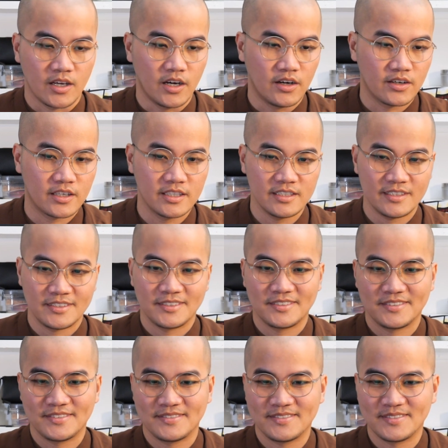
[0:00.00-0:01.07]
All good?
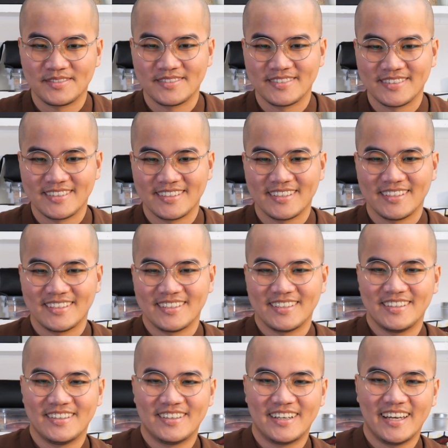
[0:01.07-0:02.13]

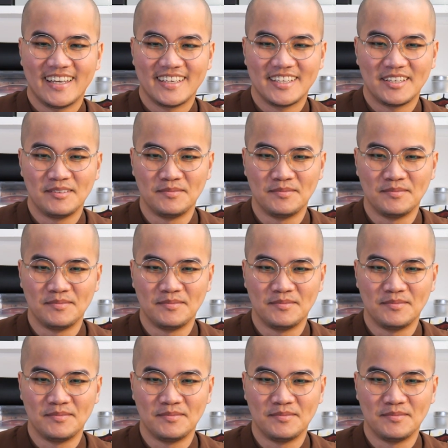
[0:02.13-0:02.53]
All right.